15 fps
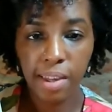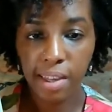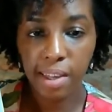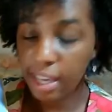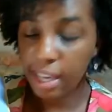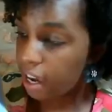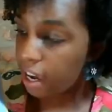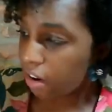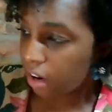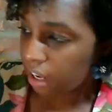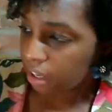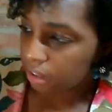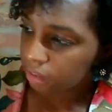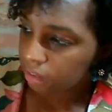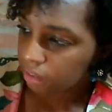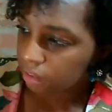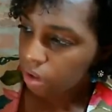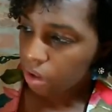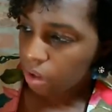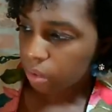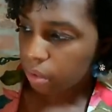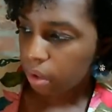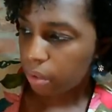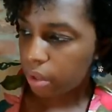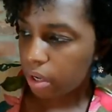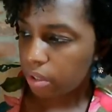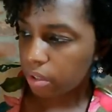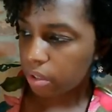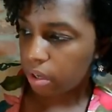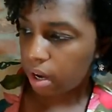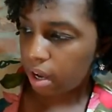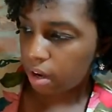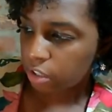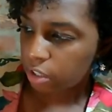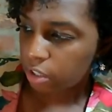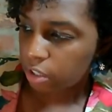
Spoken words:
Carrot. Grown underground,